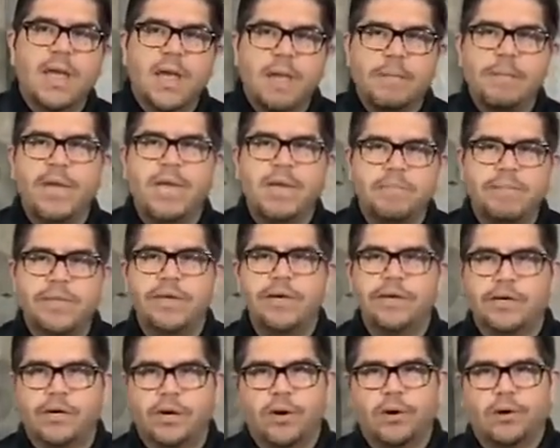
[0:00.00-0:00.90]
may be a
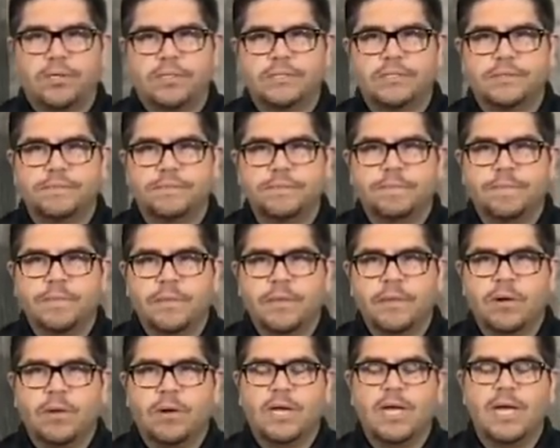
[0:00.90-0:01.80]
curse,
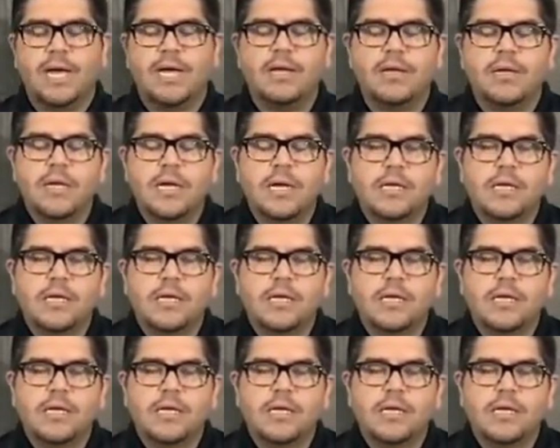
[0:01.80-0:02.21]
okay?